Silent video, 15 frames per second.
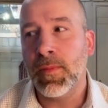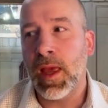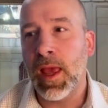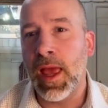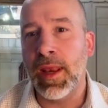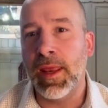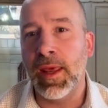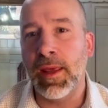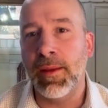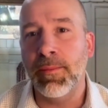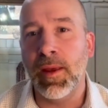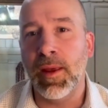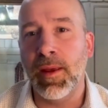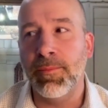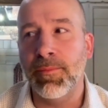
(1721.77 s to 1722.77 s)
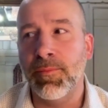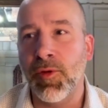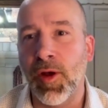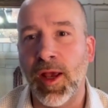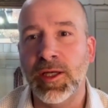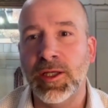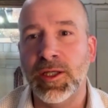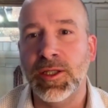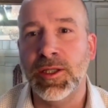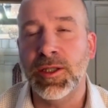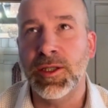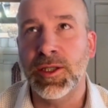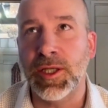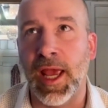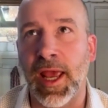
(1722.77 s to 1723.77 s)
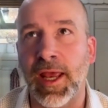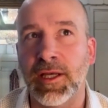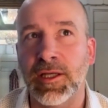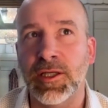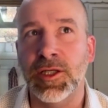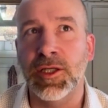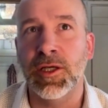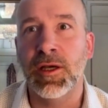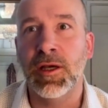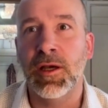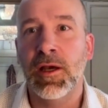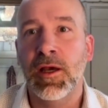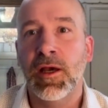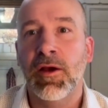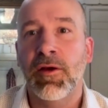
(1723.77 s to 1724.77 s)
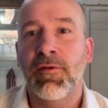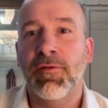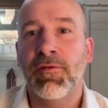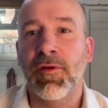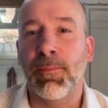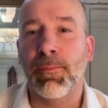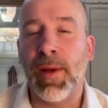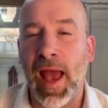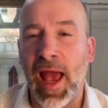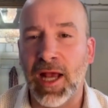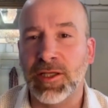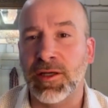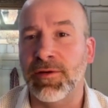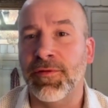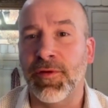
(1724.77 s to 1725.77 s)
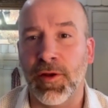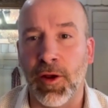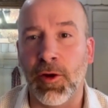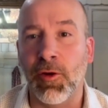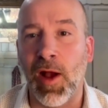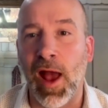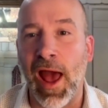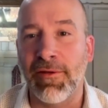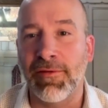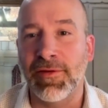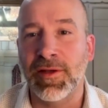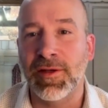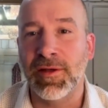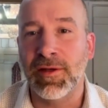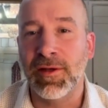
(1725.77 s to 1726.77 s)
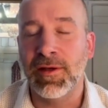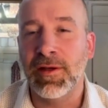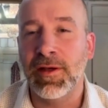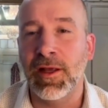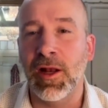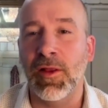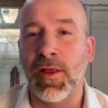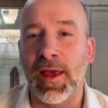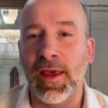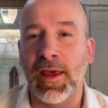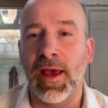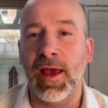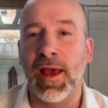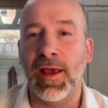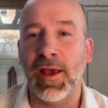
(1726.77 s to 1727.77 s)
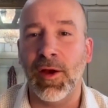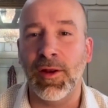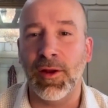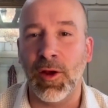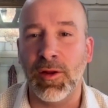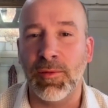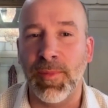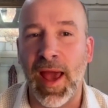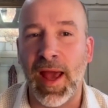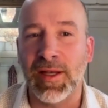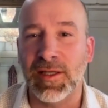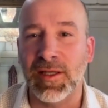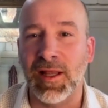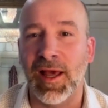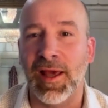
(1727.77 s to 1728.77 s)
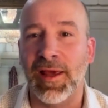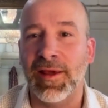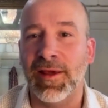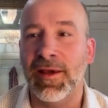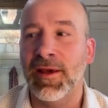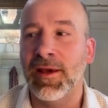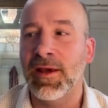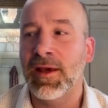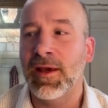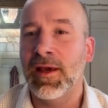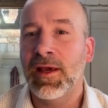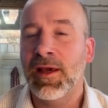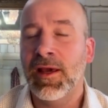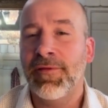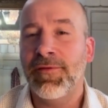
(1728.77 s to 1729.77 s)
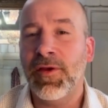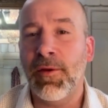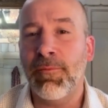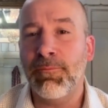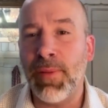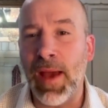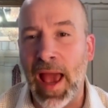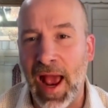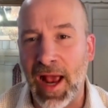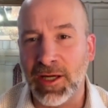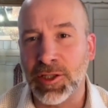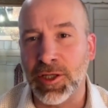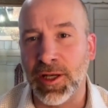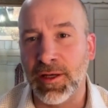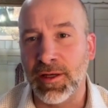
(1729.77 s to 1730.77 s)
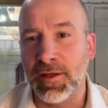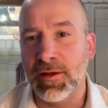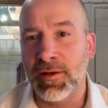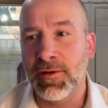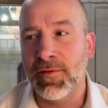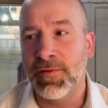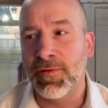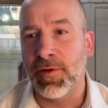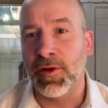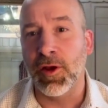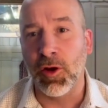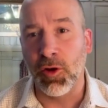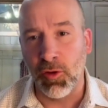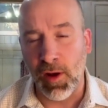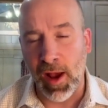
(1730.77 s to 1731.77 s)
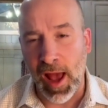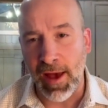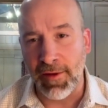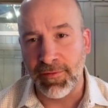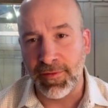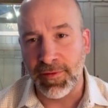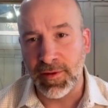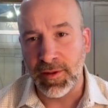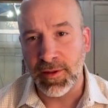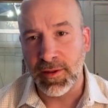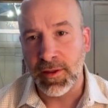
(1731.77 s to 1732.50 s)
and embrace change for passion for your craft. Like it kind of goes back to like if you have passion for your craft,